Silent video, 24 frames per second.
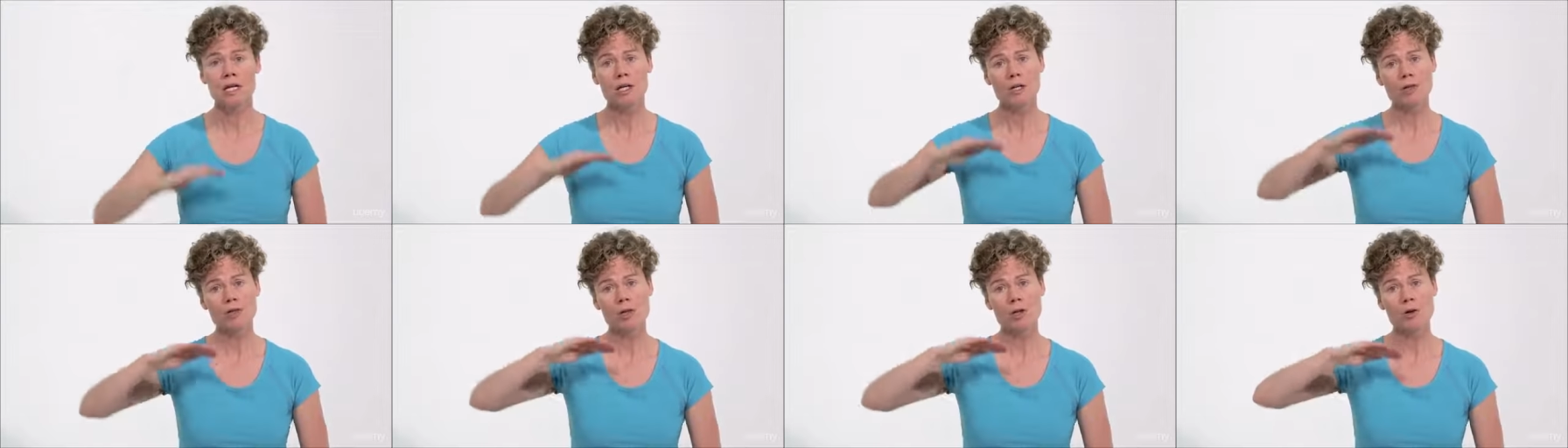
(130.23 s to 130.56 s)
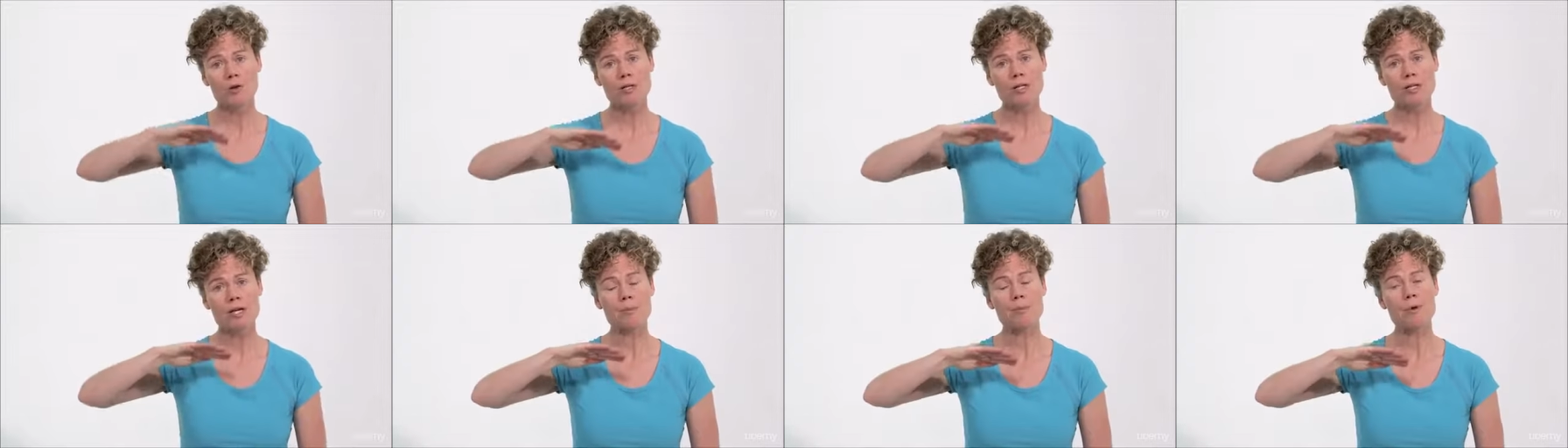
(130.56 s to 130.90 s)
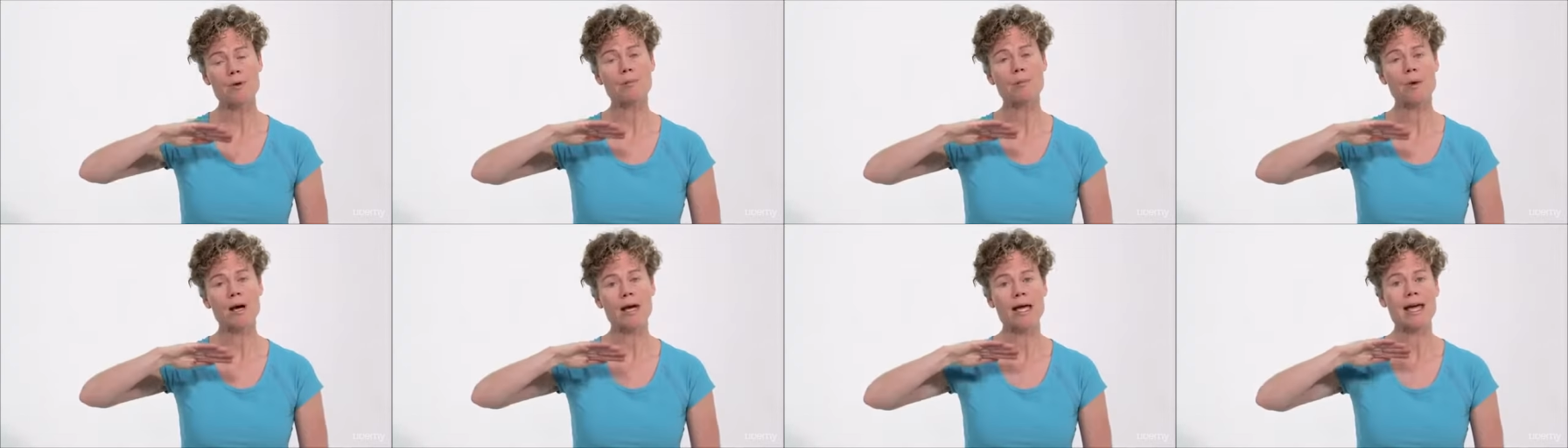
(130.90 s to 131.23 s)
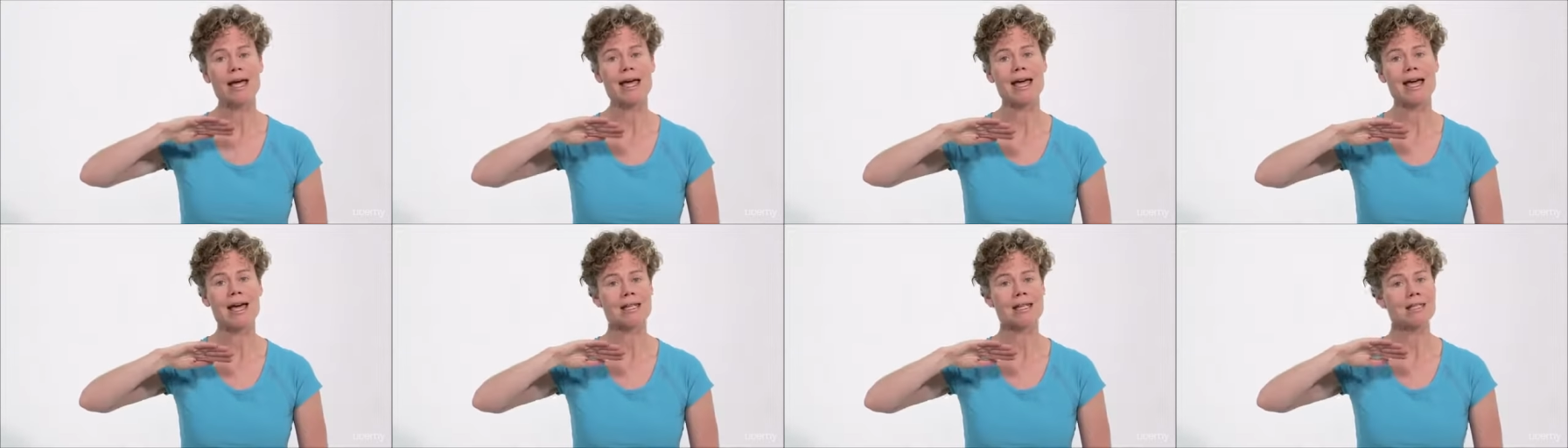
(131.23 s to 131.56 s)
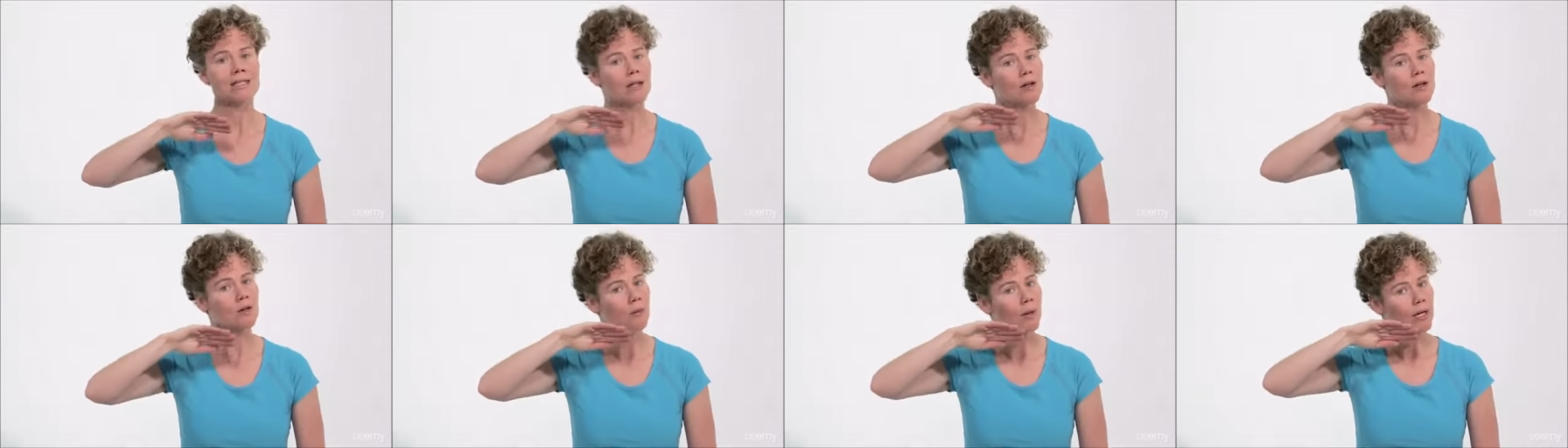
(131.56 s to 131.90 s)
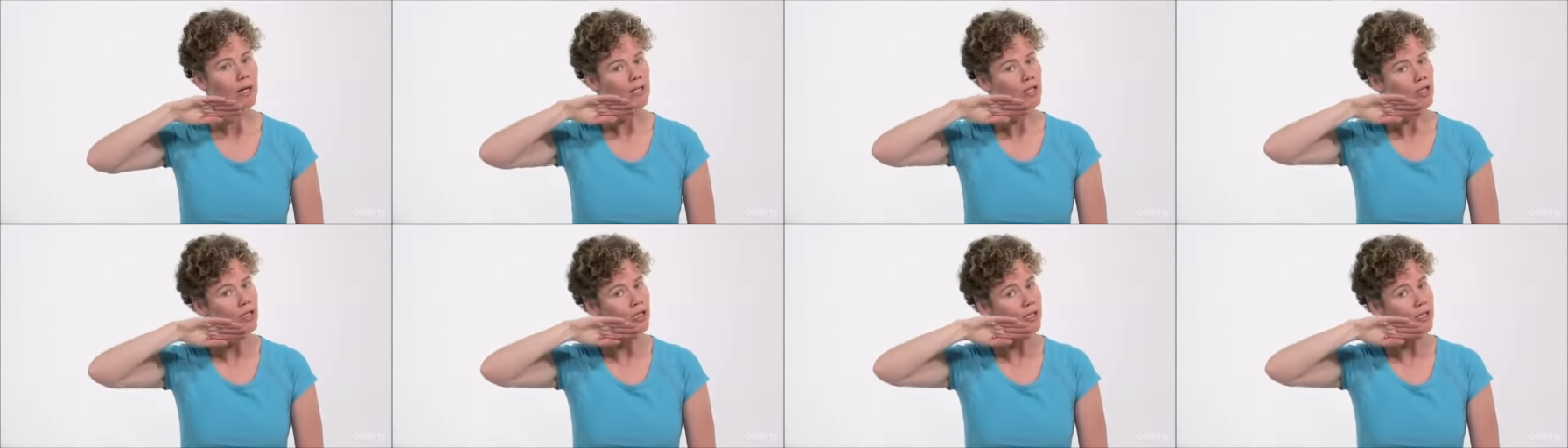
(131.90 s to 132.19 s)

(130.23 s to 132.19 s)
You'll notice I put my hand under my